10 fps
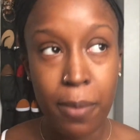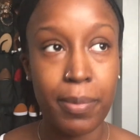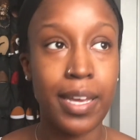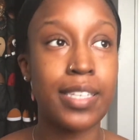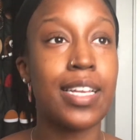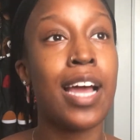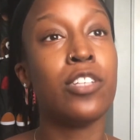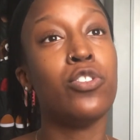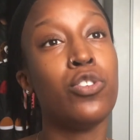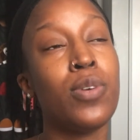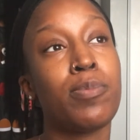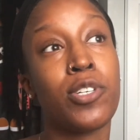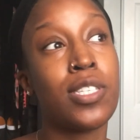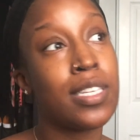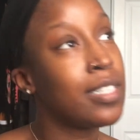because I do, as
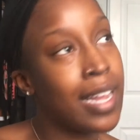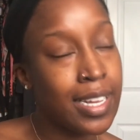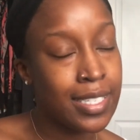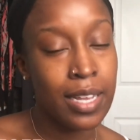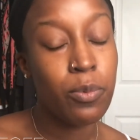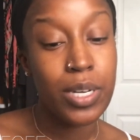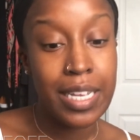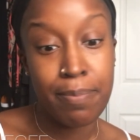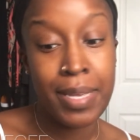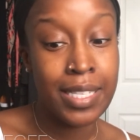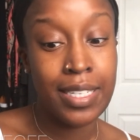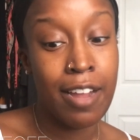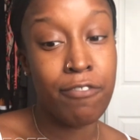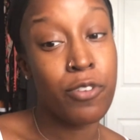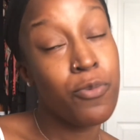much as like I said, would eat pizza
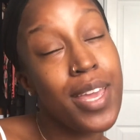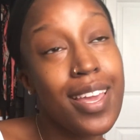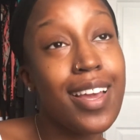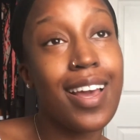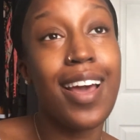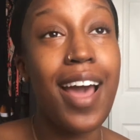every week,